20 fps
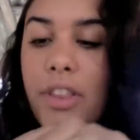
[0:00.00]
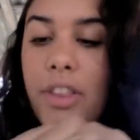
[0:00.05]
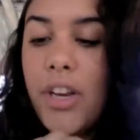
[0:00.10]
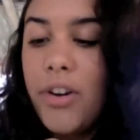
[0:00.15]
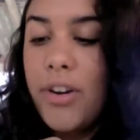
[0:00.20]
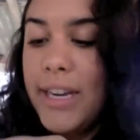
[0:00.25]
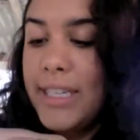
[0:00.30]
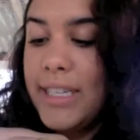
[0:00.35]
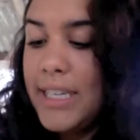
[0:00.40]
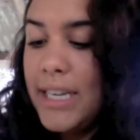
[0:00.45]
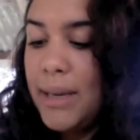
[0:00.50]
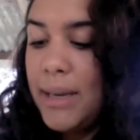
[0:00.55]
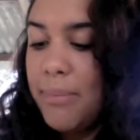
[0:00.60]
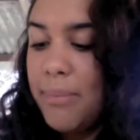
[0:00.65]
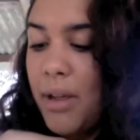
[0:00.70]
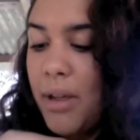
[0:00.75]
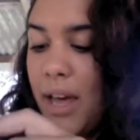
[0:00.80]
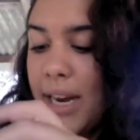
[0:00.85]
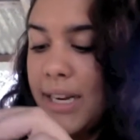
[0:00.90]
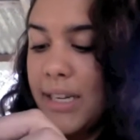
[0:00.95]
the green tea
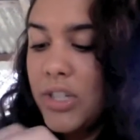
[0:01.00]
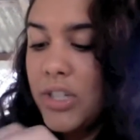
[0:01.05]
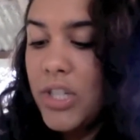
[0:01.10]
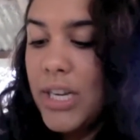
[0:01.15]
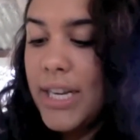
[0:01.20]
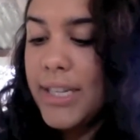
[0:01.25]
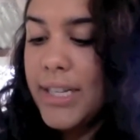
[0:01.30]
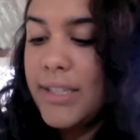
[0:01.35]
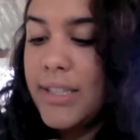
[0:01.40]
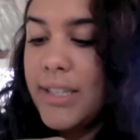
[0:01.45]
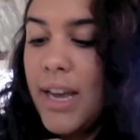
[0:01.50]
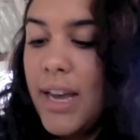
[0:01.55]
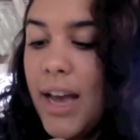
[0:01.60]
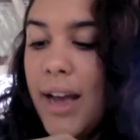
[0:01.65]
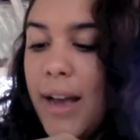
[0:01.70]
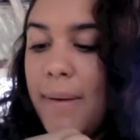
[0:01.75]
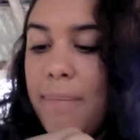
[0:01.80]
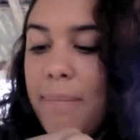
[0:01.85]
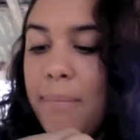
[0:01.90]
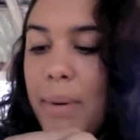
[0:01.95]
blotting sheets,
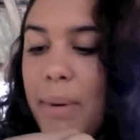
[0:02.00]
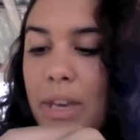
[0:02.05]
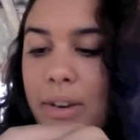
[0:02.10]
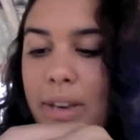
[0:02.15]
but